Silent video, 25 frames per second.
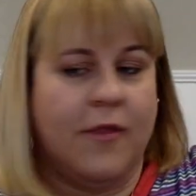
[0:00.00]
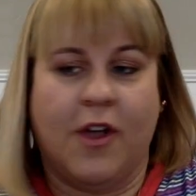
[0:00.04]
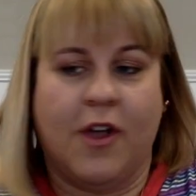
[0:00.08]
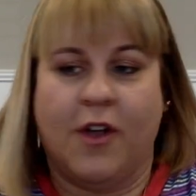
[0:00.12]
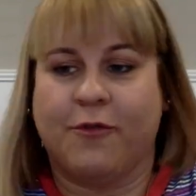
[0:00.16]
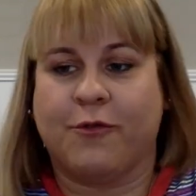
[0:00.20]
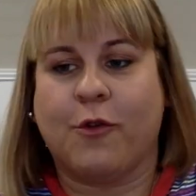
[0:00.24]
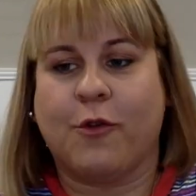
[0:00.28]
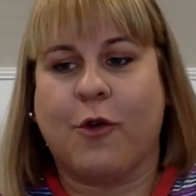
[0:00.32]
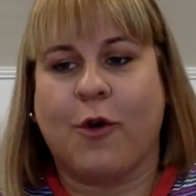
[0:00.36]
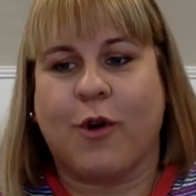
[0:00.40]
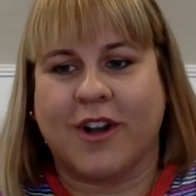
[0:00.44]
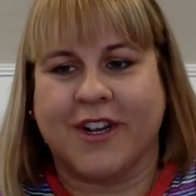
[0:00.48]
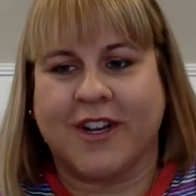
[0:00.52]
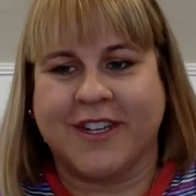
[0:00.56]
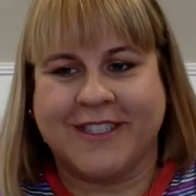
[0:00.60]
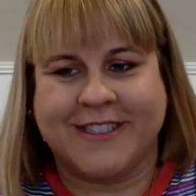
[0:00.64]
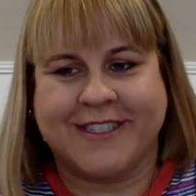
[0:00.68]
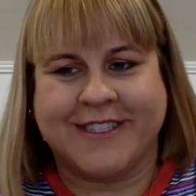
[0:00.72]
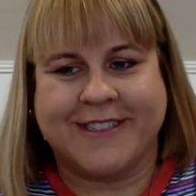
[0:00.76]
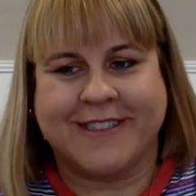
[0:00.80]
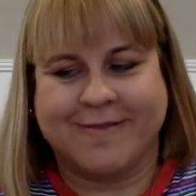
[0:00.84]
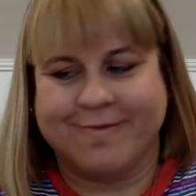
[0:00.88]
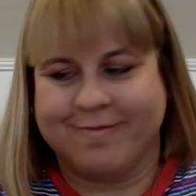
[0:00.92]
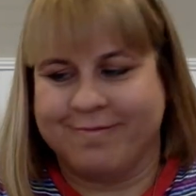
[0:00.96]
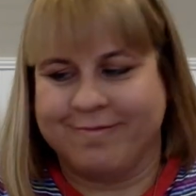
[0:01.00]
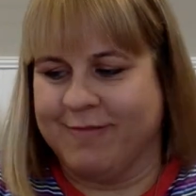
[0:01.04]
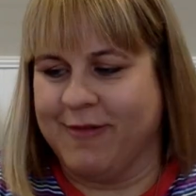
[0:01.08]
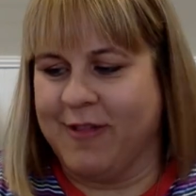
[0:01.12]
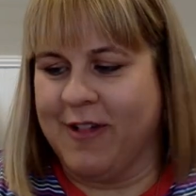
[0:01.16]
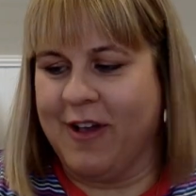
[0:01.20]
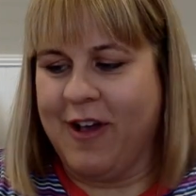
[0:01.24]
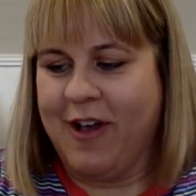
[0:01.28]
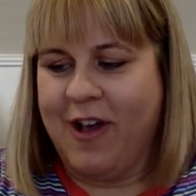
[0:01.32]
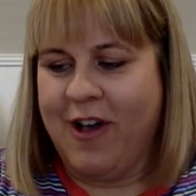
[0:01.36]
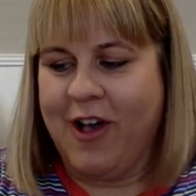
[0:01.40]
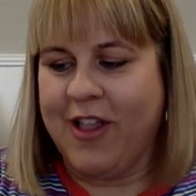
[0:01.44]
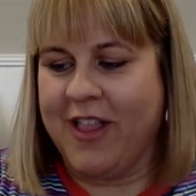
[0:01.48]
of course,
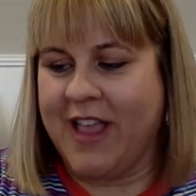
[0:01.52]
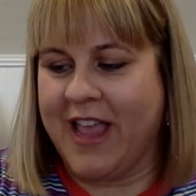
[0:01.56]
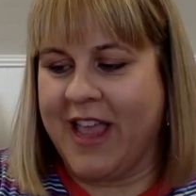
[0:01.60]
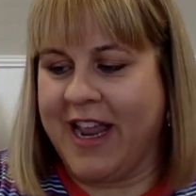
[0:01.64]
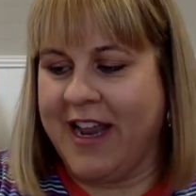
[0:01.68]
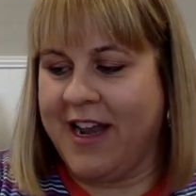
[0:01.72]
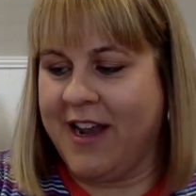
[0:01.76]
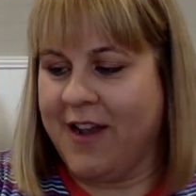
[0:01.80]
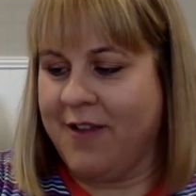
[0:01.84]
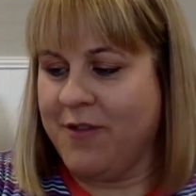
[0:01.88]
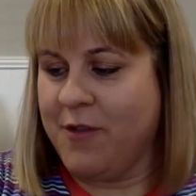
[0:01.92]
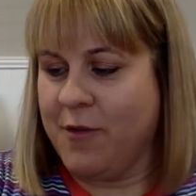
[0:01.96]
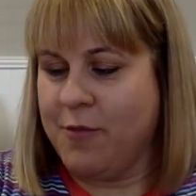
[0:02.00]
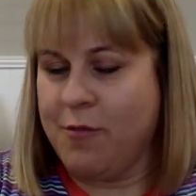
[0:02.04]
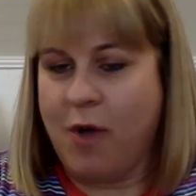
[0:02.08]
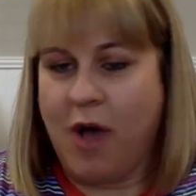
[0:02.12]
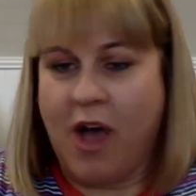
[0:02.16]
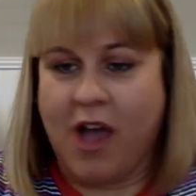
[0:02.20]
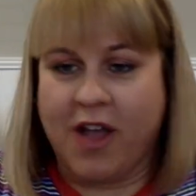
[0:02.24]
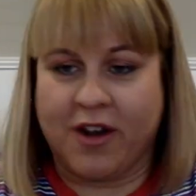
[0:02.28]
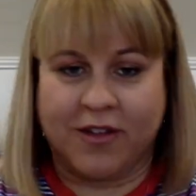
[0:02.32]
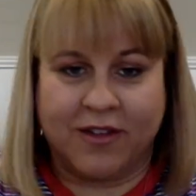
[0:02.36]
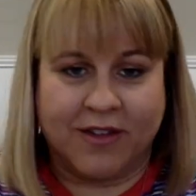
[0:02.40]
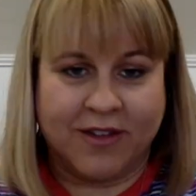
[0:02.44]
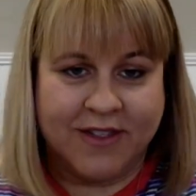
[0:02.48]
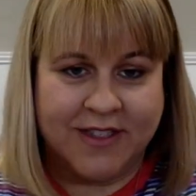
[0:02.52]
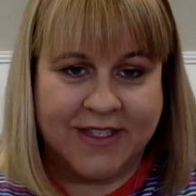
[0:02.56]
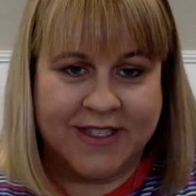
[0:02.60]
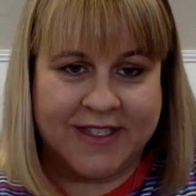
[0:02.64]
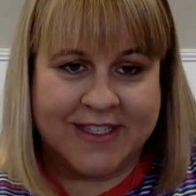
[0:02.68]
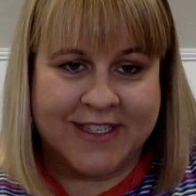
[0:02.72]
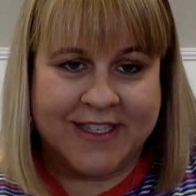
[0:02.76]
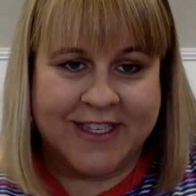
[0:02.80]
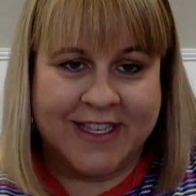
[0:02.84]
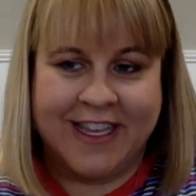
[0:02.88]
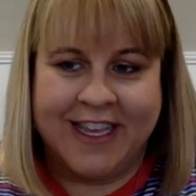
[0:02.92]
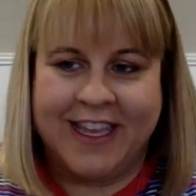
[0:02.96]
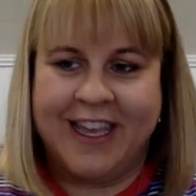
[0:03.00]
all 8 of the
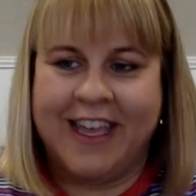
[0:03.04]
bottles.